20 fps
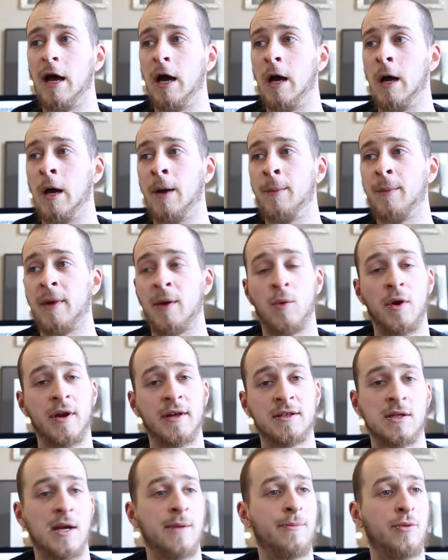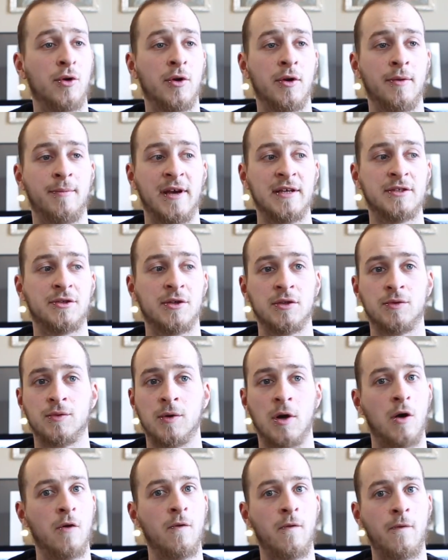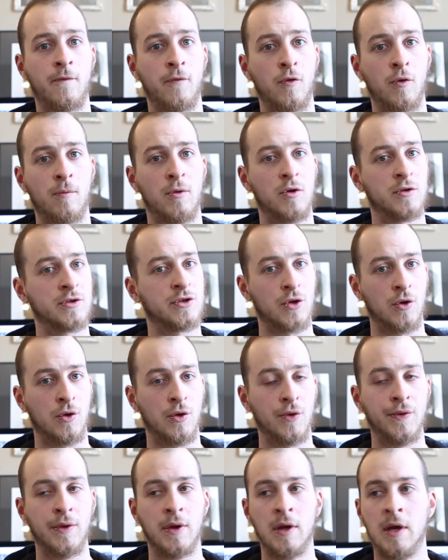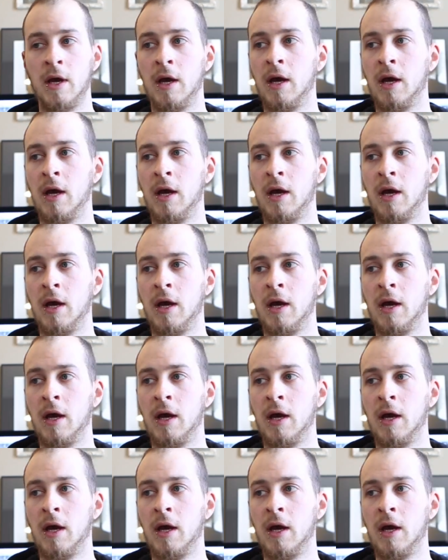In one example, the bass strings were over 4 months old.